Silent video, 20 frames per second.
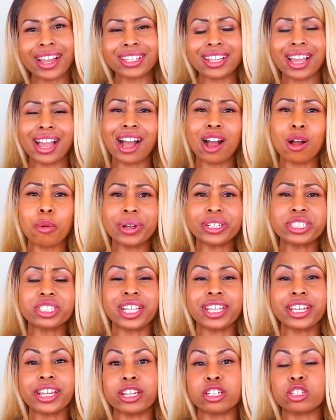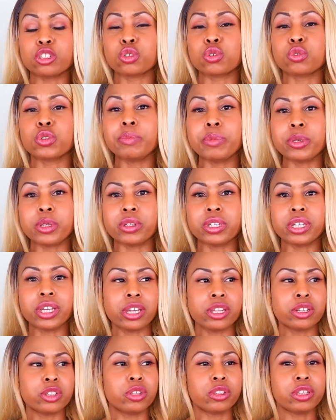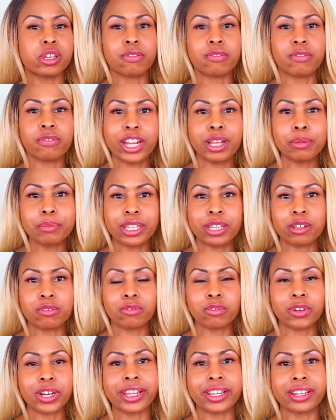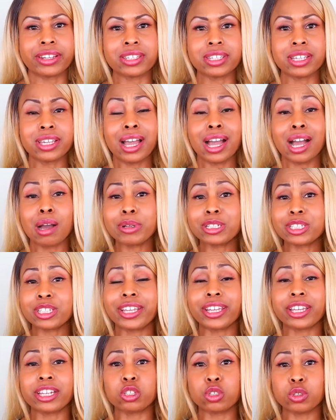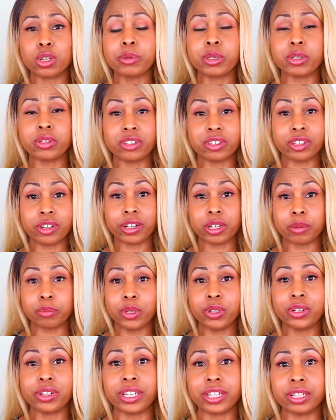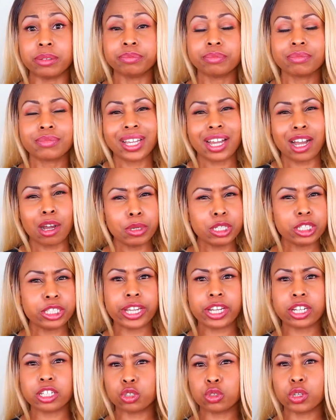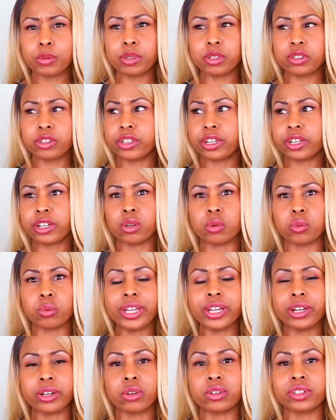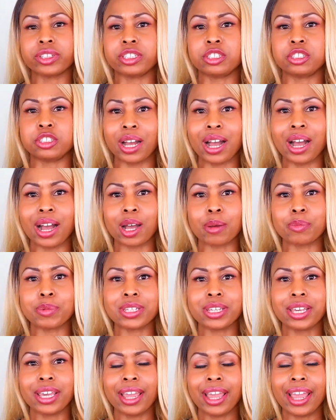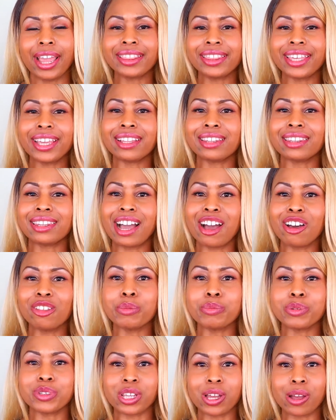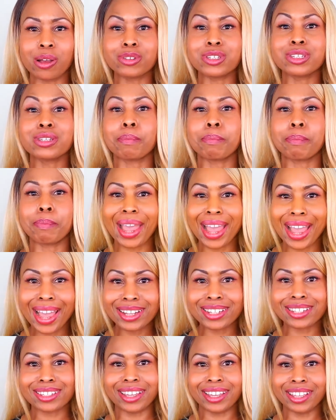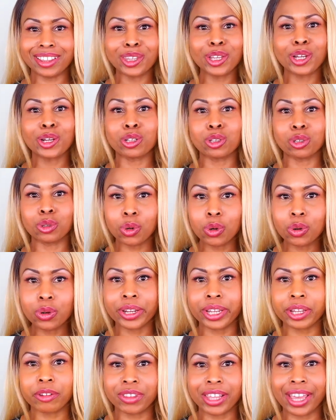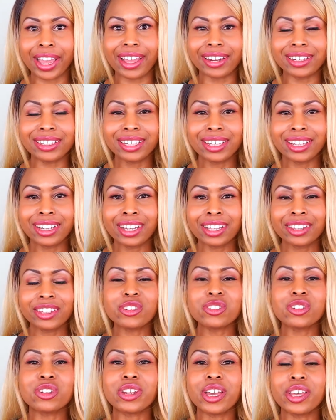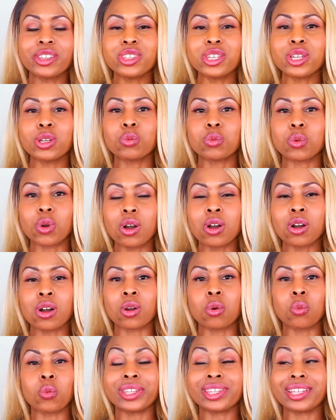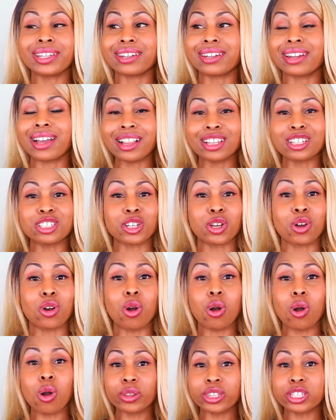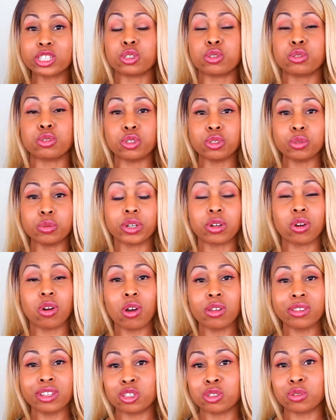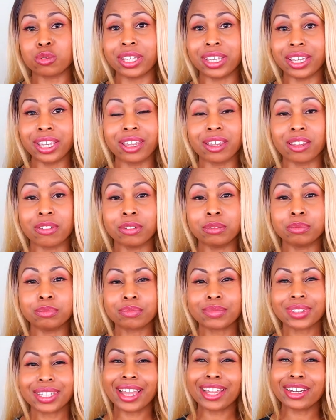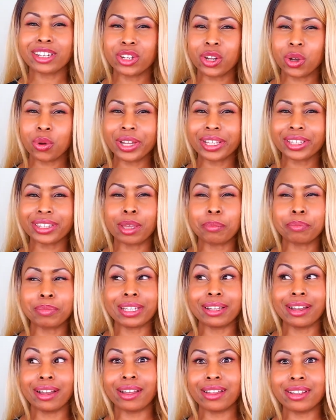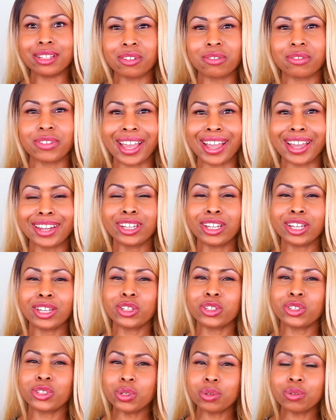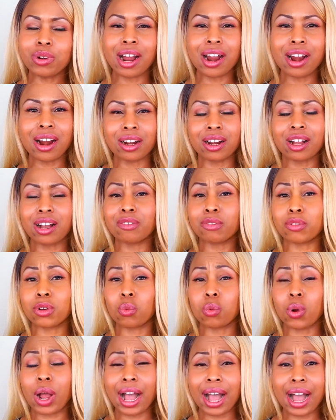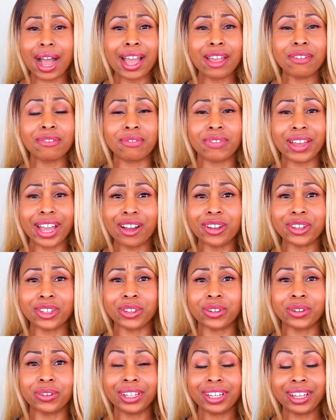how much they contribute to their family and friends, how much they contribute to their community, how much they contribute to their career or their jobs. And they allow themselves to bask in their glory of that. There's nothing wrong with acknowledging all that you do and all that you give and knowing that because of that, you are of high value.